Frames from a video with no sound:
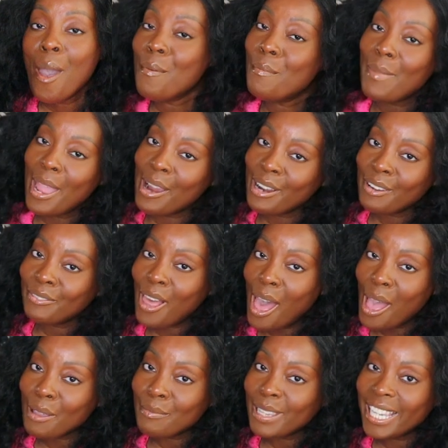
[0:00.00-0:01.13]
Merry
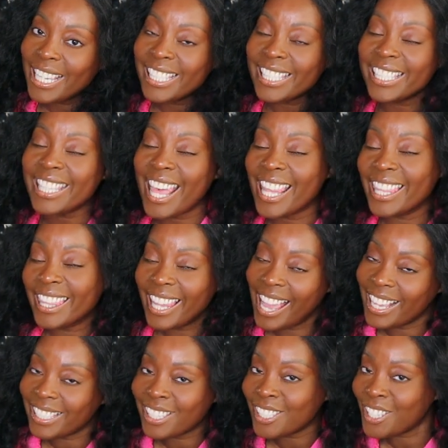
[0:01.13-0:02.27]
Vlogmas!
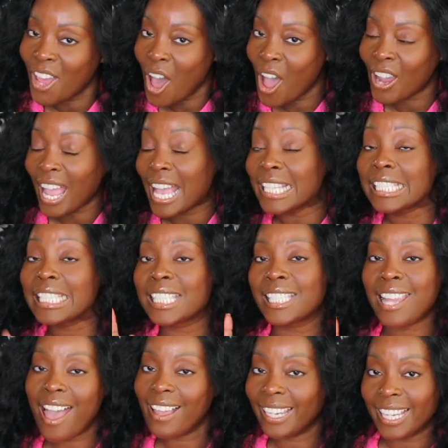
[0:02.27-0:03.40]
Let's talk
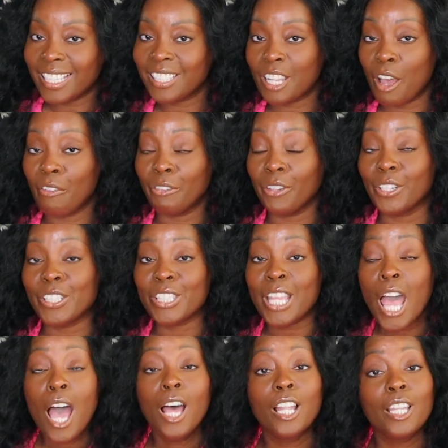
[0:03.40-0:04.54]
stocking
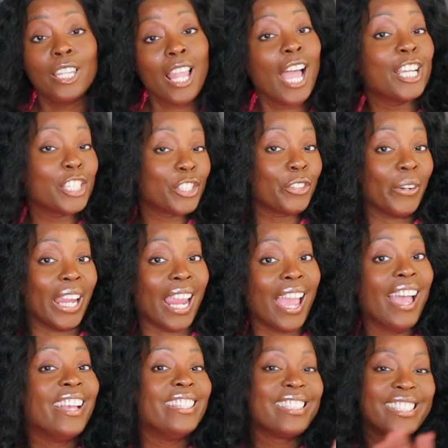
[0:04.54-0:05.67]
stuffers. Luxury
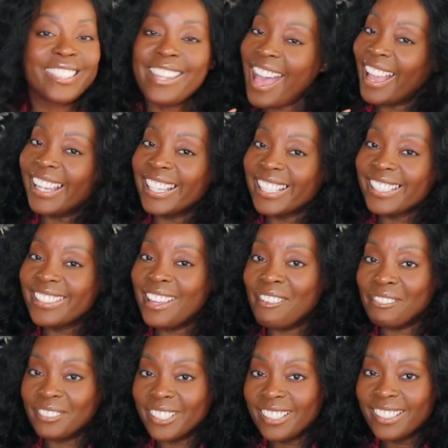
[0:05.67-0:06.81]
stocking
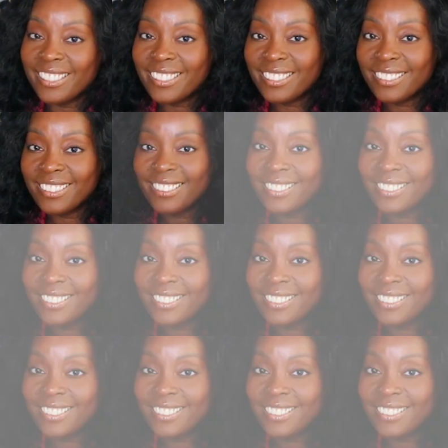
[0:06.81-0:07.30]
stuffers.